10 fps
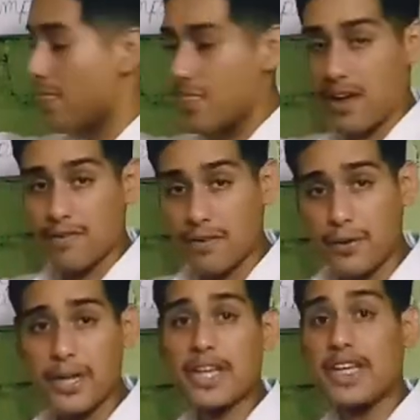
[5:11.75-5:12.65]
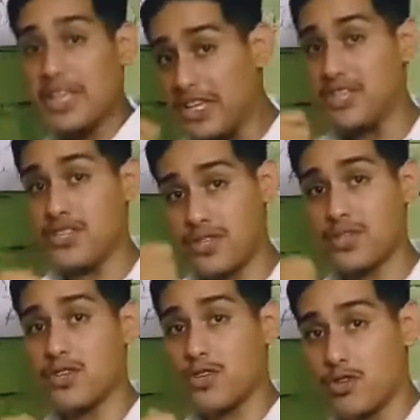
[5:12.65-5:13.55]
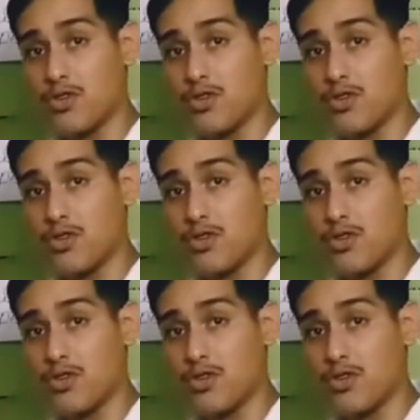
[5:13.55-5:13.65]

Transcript: the verb eat, you